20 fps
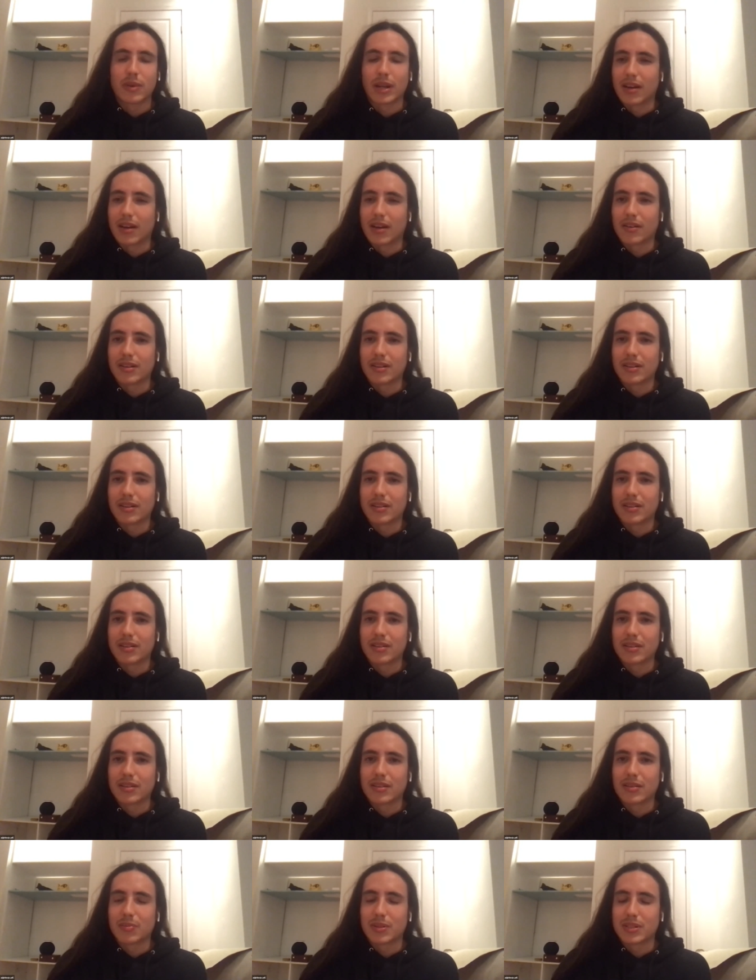around
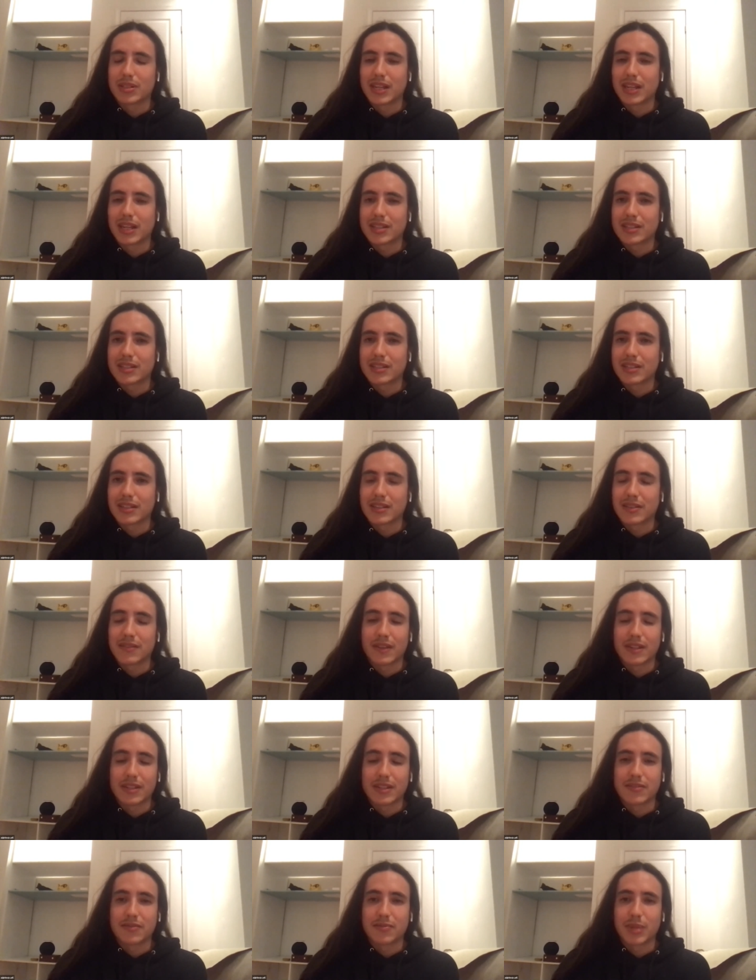the protection and
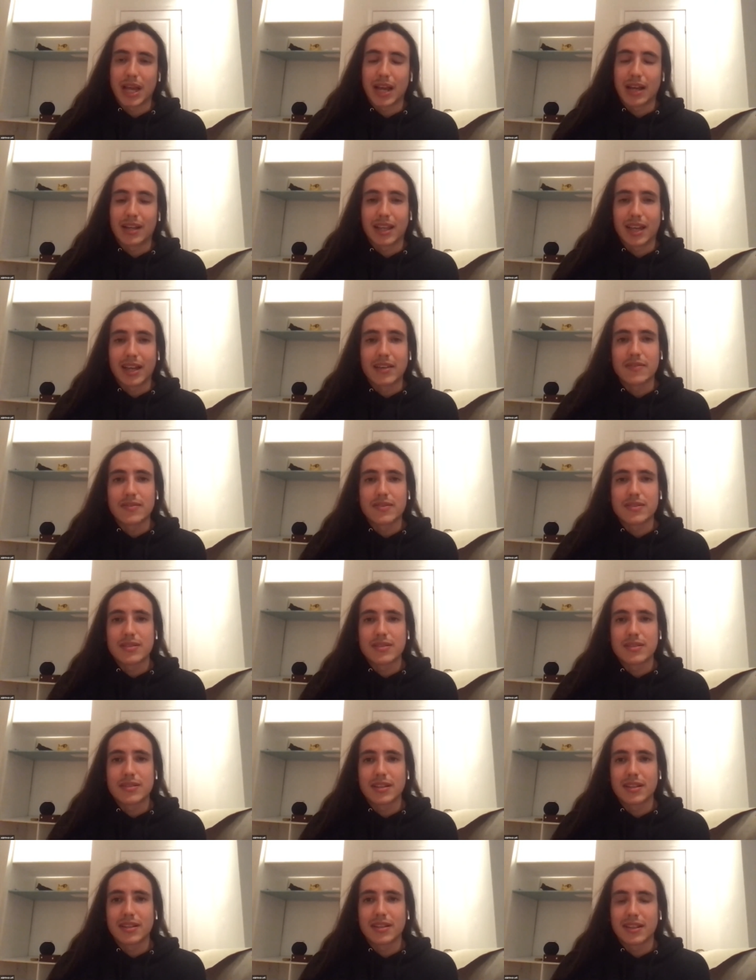defense of black
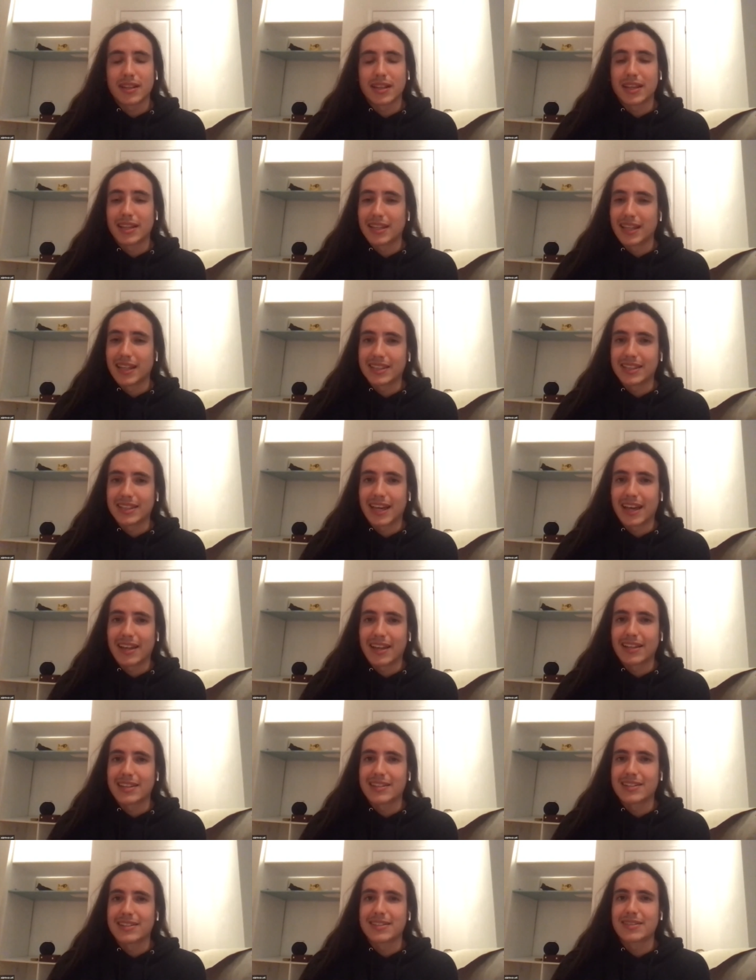lives. And like
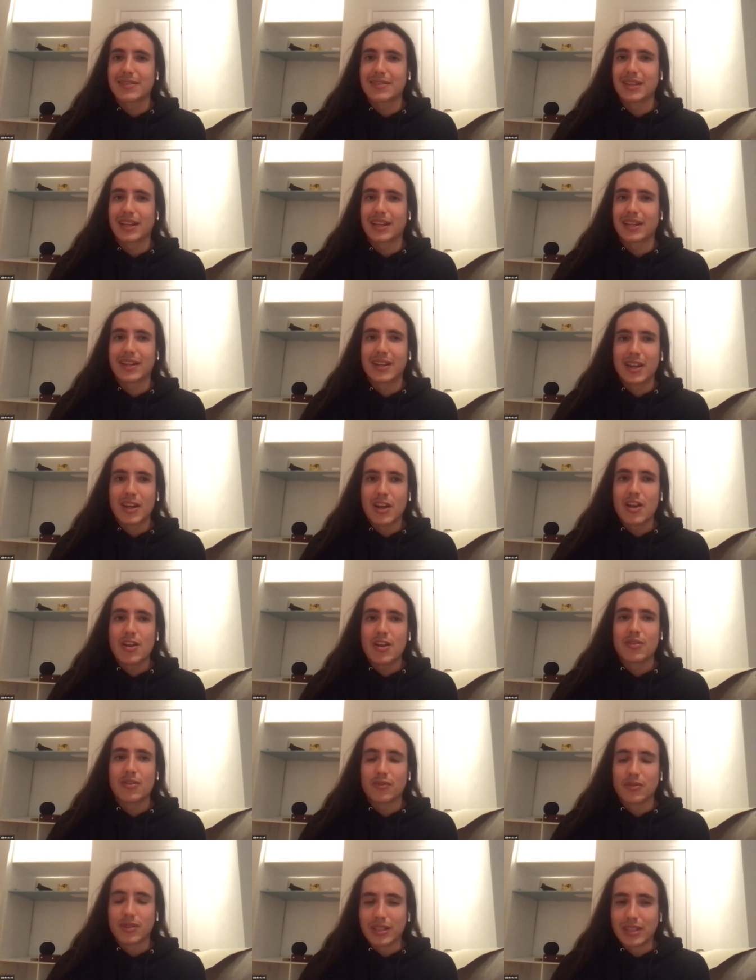that has like
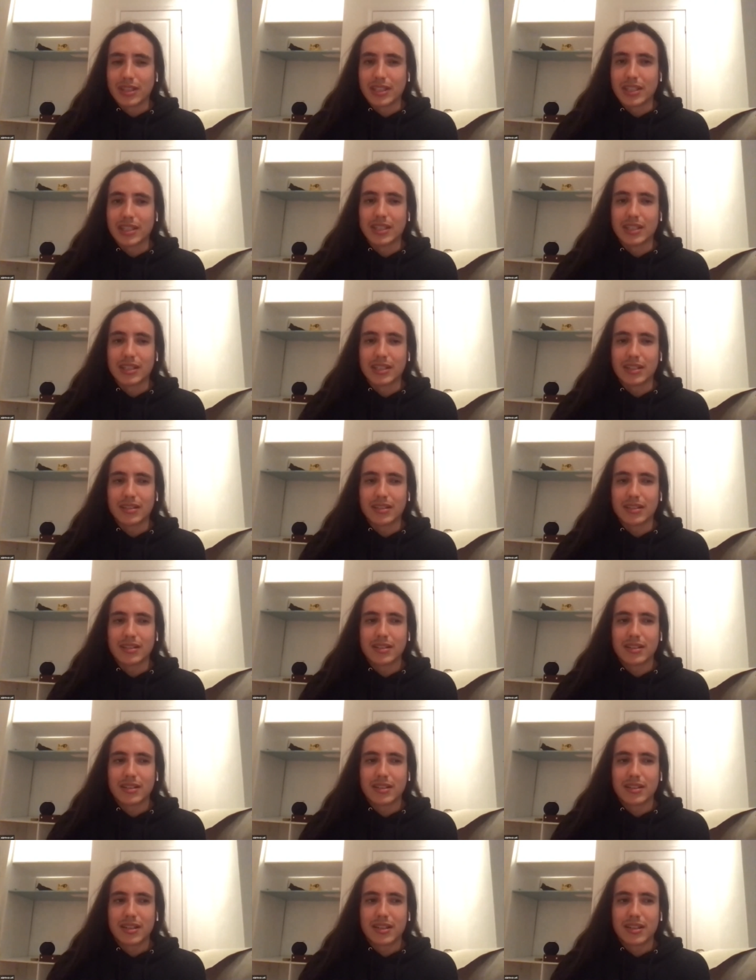really
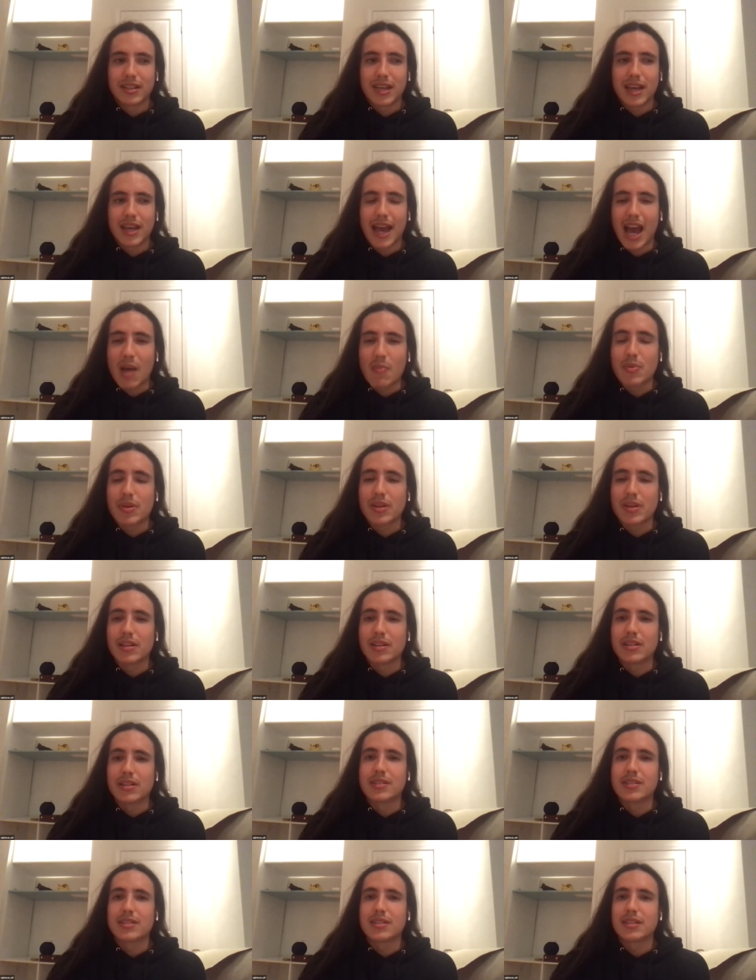
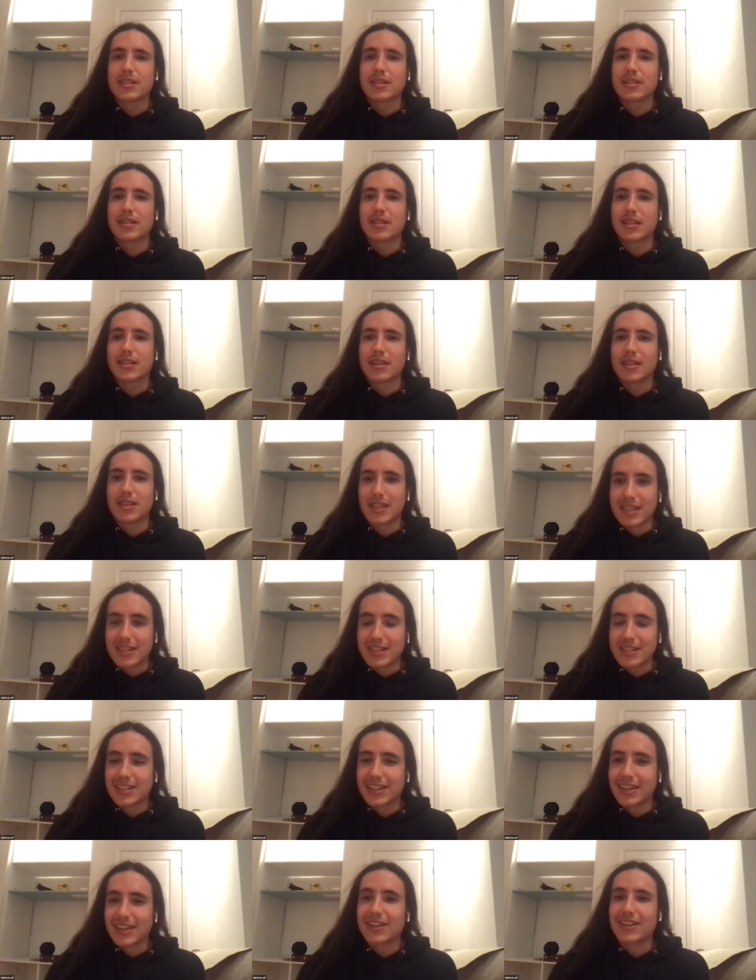happened
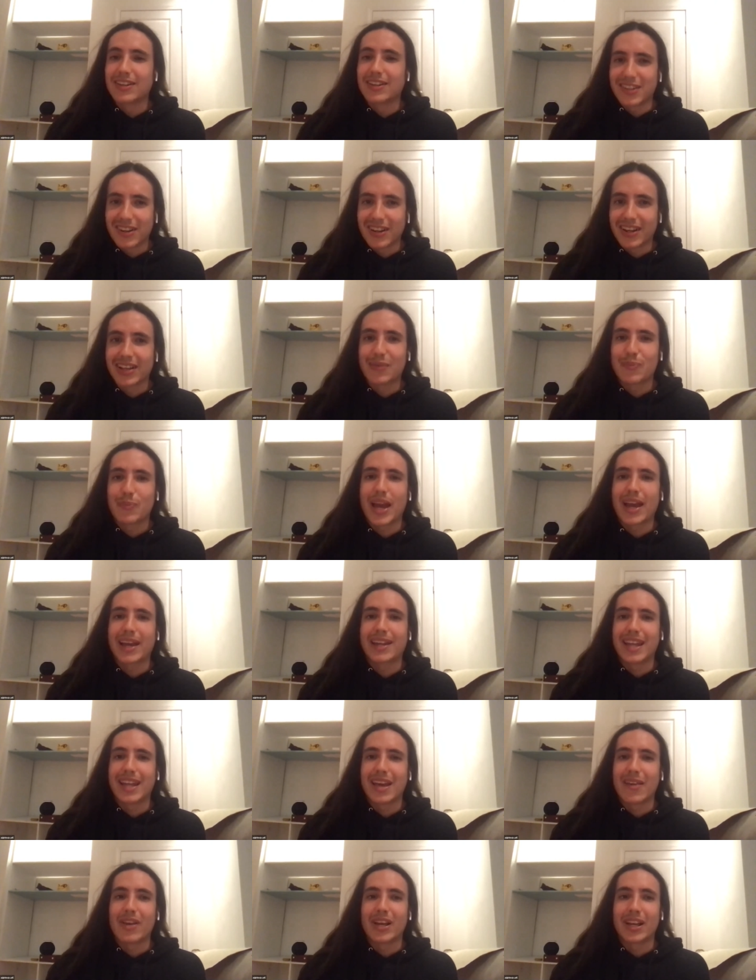this year during a
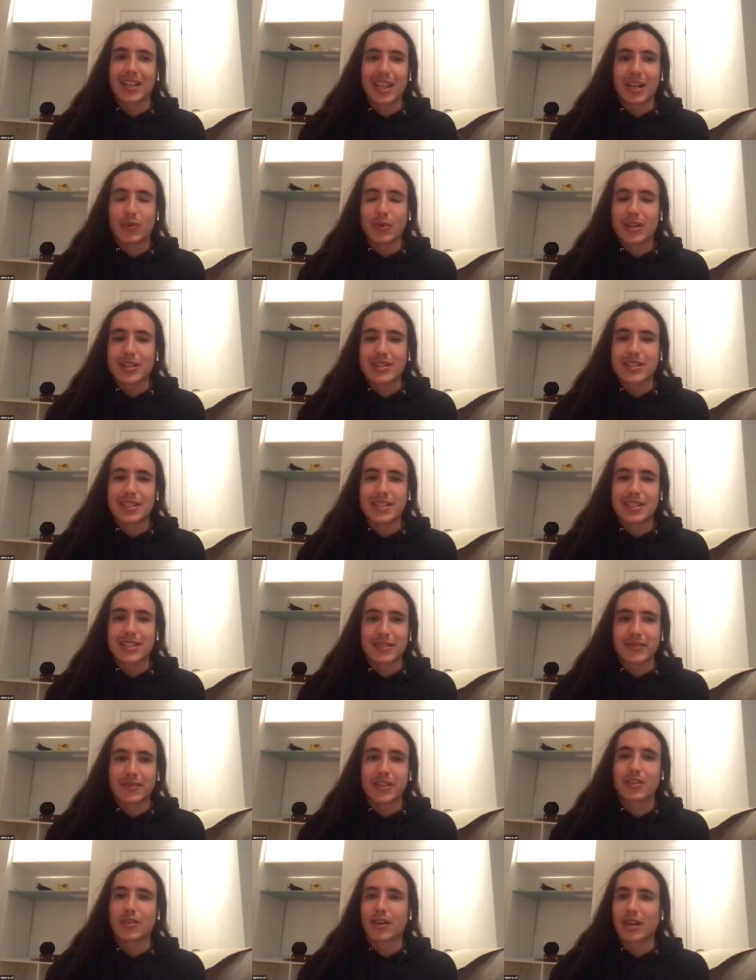pandemic. Like we're
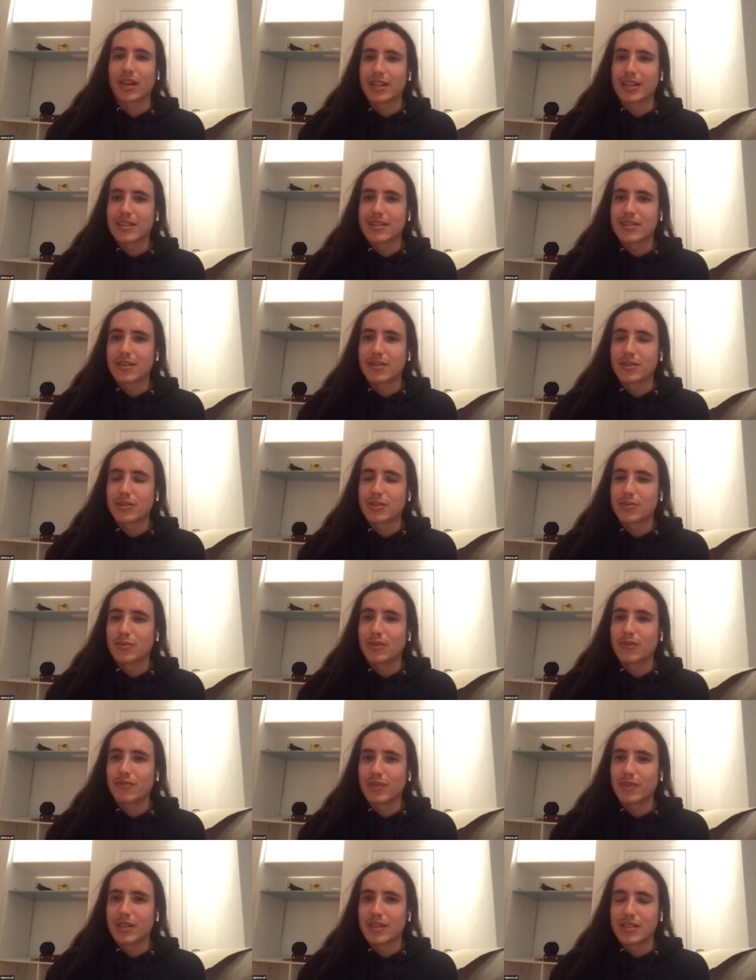seeing some of the greatest social
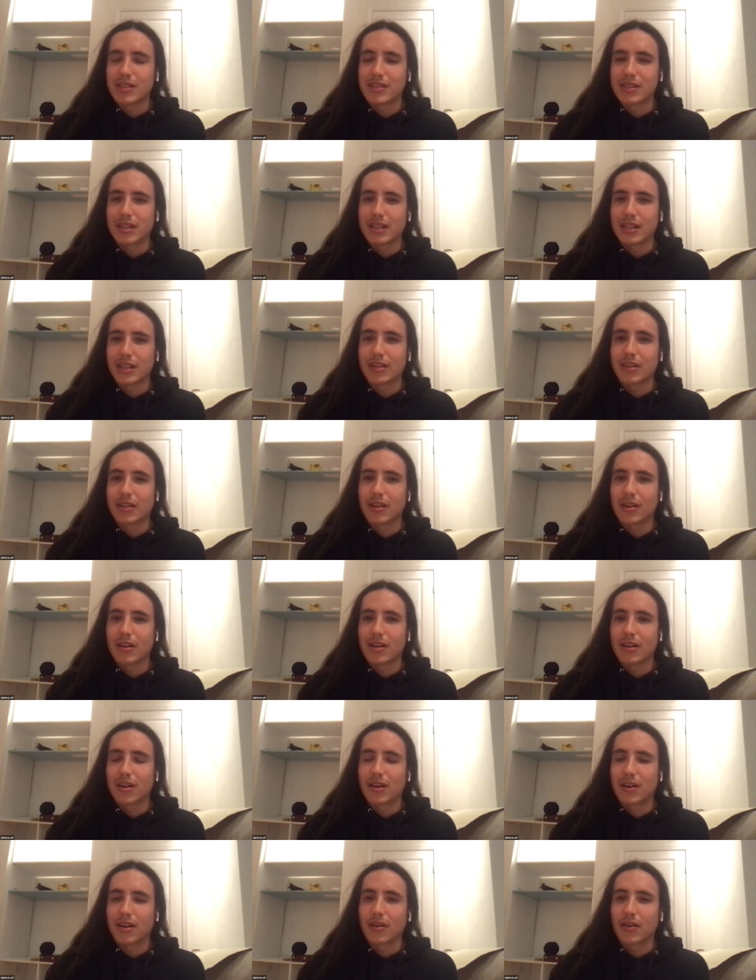movements in
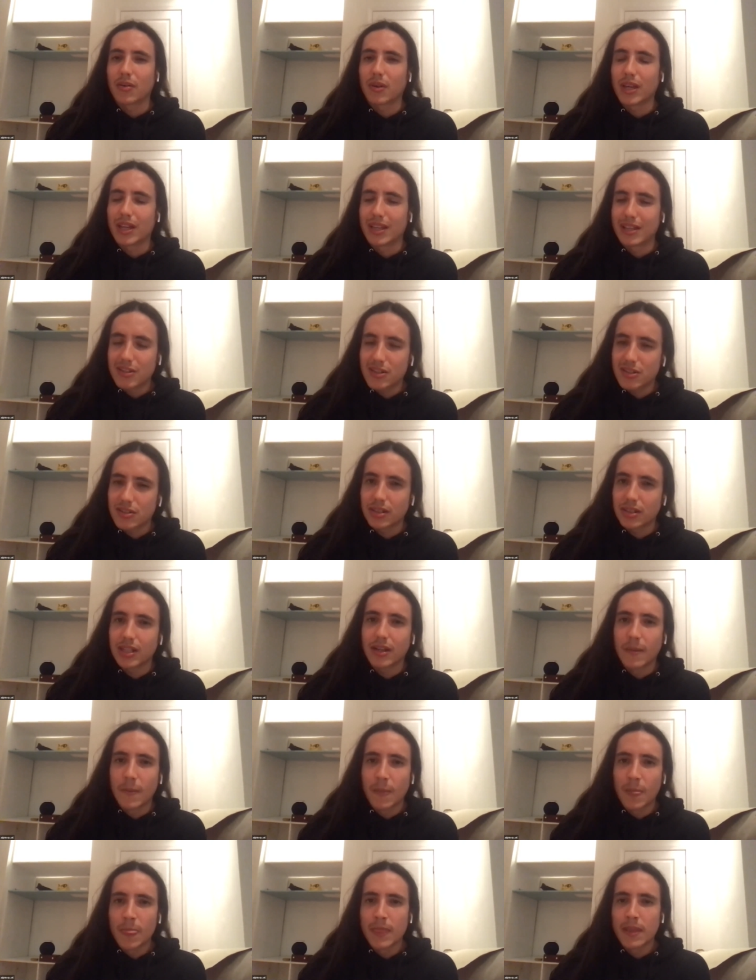our
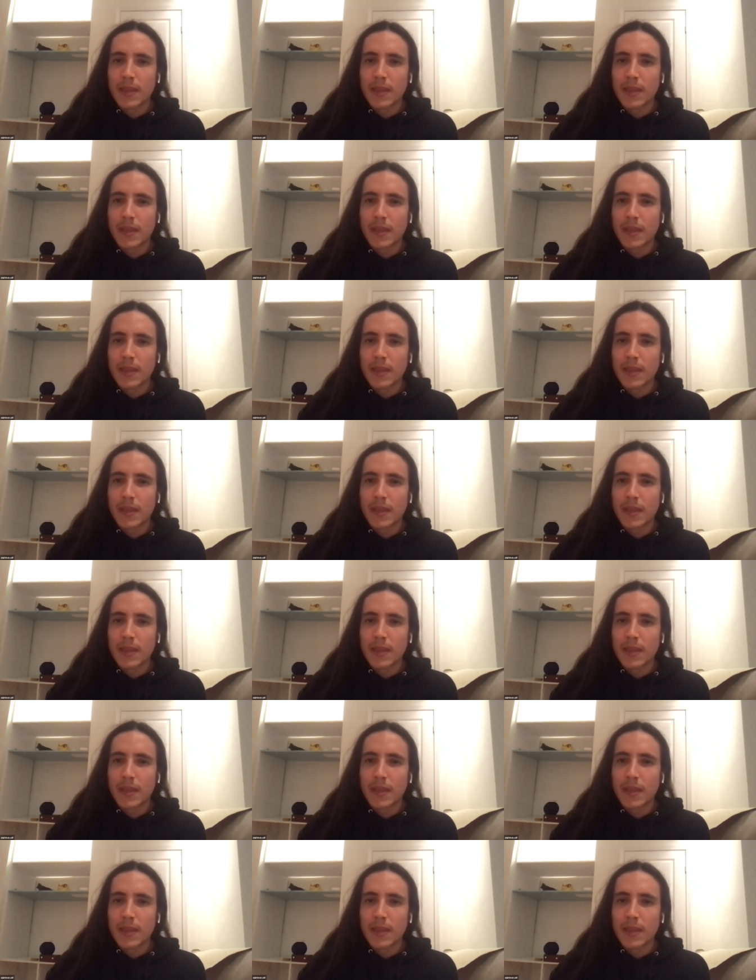history.